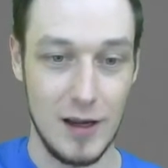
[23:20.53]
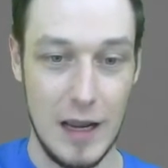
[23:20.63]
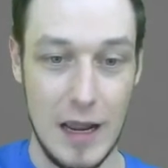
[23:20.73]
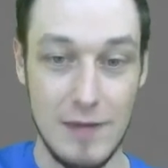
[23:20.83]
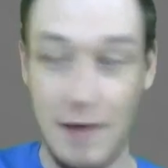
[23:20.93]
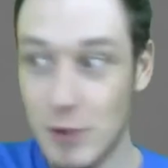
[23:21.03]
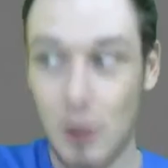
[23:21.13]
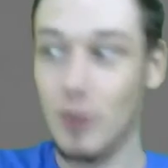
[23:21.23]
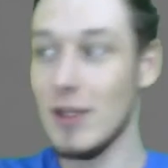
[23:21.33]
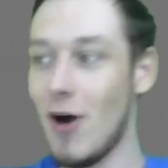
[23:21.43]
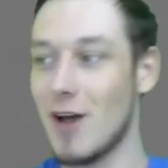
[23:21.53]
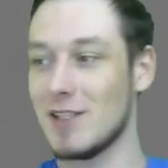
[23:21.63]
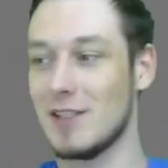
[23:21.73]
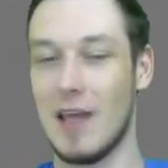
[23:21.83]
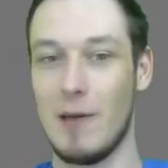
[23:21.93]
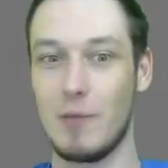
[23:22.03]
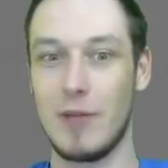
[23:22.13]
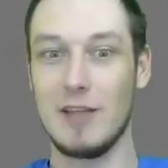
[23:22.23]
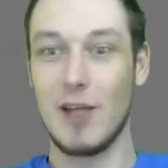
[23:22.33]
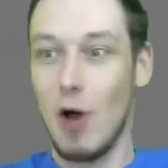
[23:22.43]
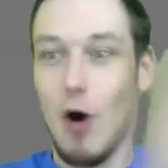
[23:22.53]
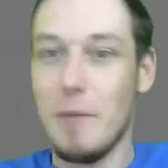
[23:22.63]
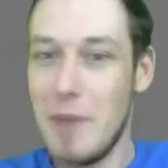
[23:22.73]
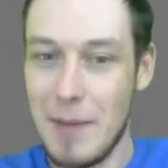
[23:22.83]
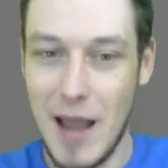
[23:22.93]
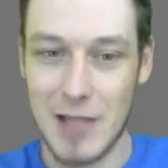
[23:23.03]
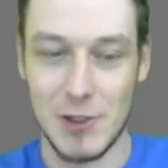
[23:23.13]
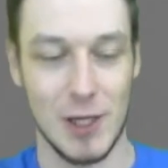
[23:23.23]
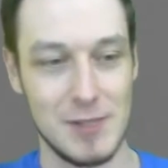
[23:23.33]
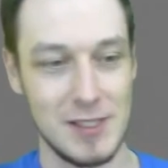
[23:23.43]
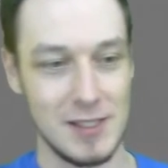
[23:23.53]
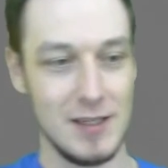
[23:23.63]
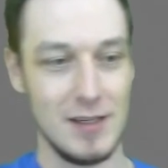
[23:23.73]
And that was our only loss. And we played like all bad matchups.